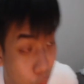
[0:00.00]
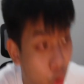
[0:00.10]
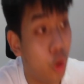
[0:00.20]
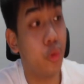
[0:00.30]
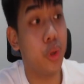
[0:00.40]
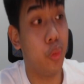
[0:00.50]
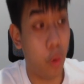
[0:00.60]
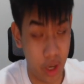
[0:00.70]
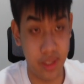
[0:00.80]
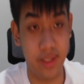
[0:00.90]
more
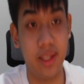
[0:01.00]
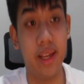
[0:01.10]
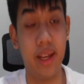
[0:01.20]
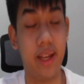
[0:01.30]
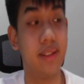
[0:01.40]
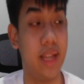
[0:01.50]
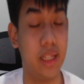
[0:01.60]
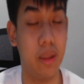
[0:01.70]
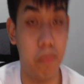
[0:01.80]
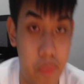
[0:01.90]
rewards inside
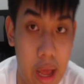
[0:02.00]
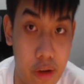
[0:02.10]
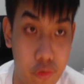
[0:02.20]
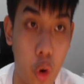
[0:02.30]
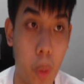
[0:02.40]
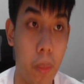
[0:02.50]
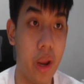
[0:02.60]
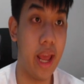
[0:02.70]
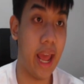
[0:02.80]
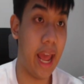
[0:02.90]
the platform.
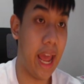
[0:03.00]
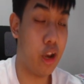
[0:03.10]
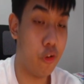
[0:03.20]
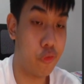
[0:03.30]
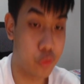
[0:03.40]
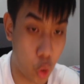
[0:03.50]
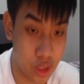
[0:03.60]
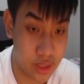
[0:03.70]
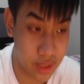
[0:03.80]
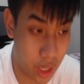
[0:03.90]
And of
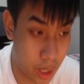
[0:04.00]
course,